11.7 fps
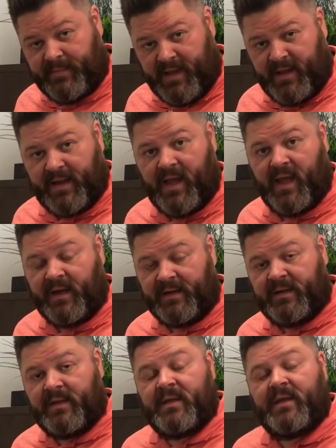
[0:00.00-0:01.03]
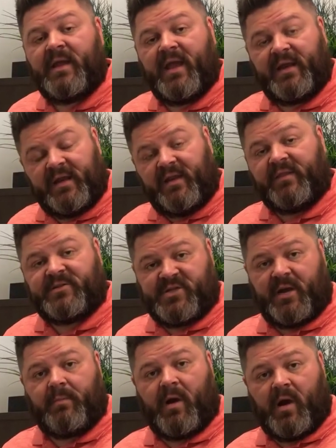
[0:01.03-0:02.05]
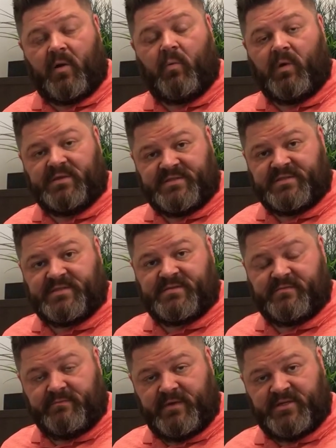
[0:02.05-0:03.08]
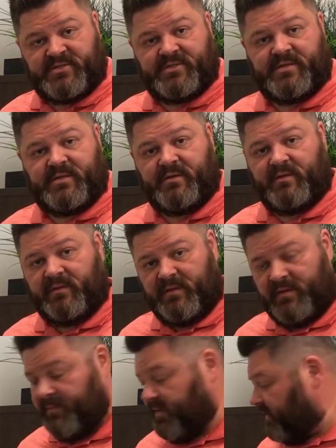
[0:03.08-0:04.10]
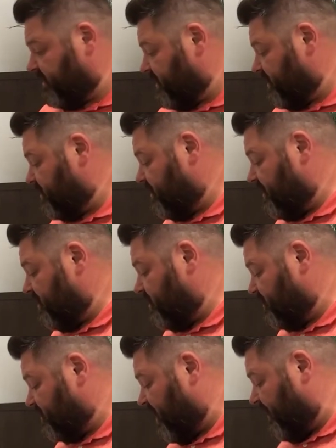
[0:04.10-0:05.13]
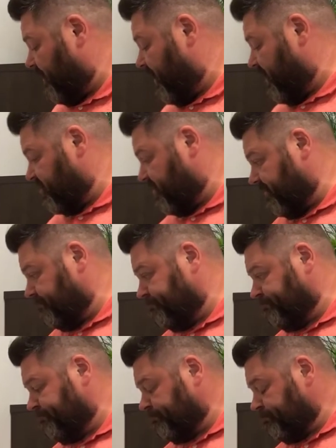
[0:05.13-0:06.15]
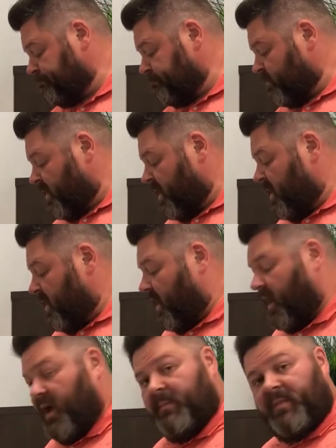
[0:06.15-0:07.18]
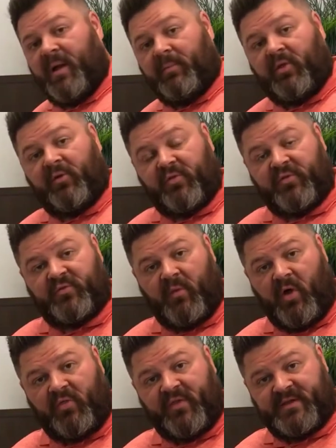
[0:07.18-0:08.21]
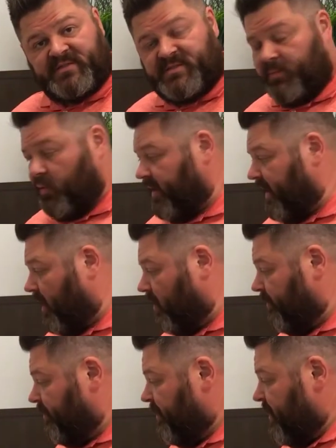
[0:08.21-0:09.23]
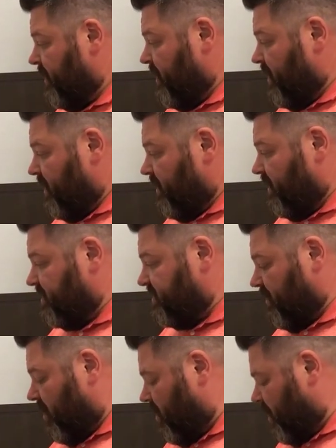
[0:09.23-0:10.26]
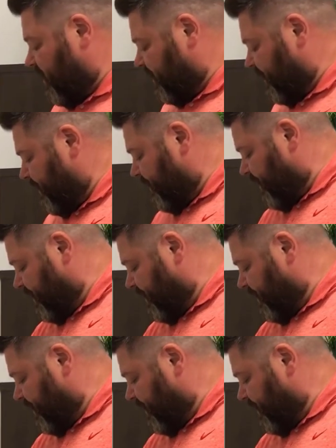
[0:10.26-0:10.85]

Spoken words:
back on and getting the check mark once it's reached the ability to be used on the patient. A couple other small things to point out. This small clip